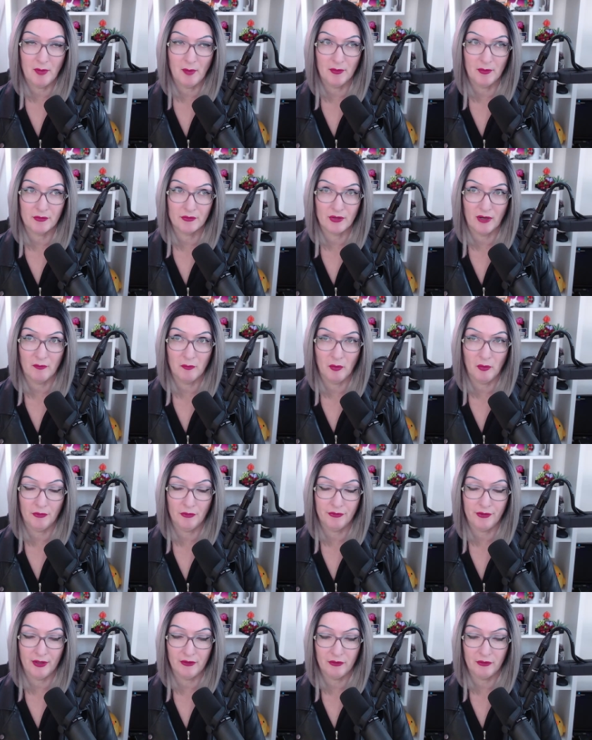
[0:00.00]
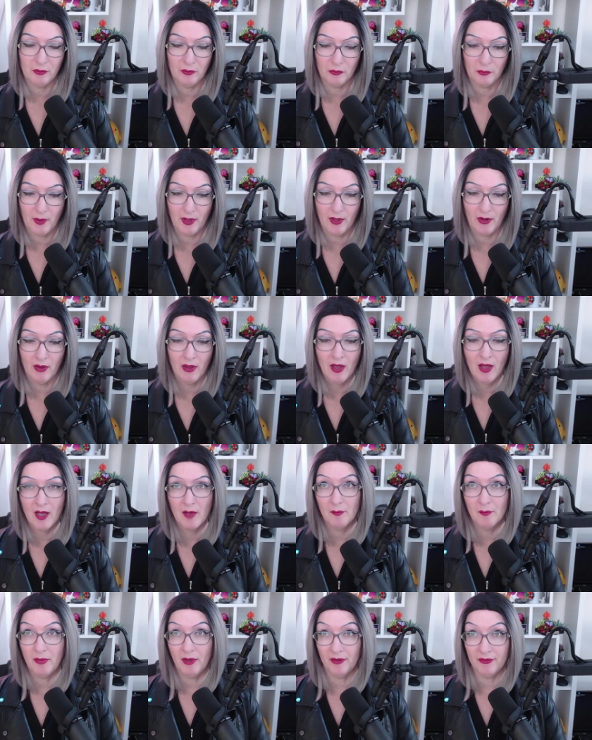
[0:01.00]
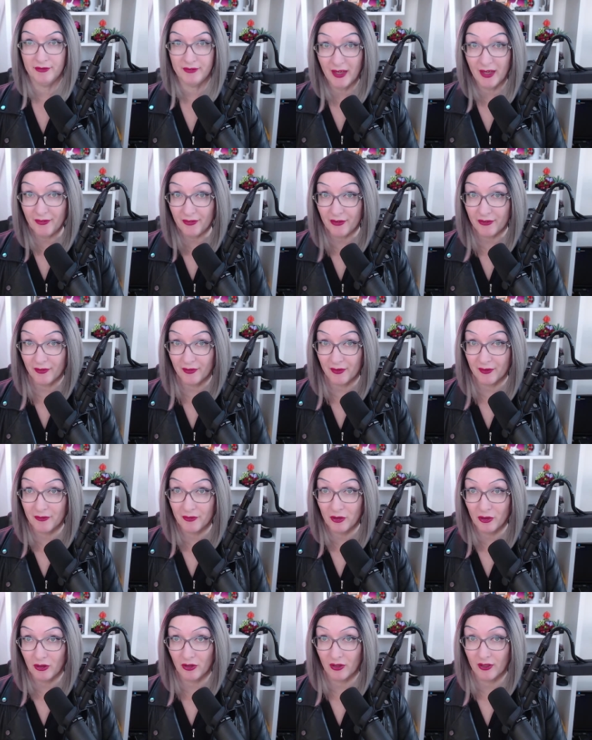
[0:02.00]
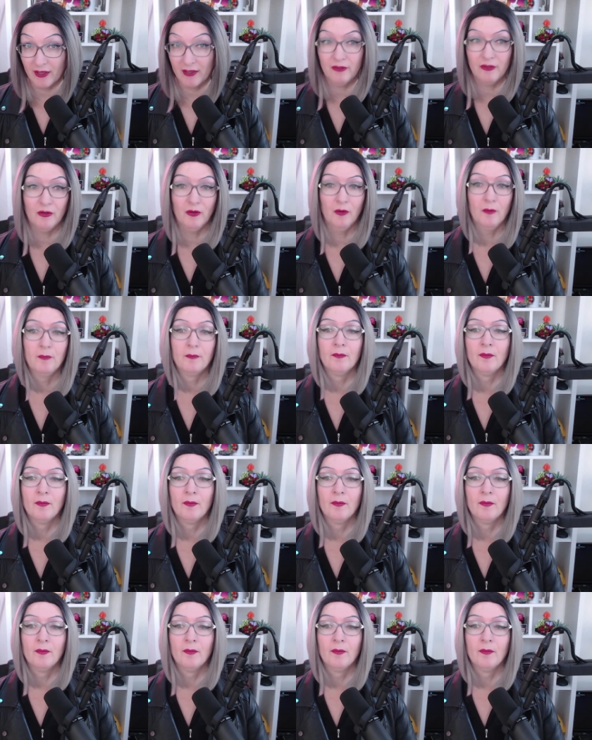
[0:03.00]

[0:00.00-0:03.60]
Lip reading: Publish Drive both send to as well, but definitely something for you to look into.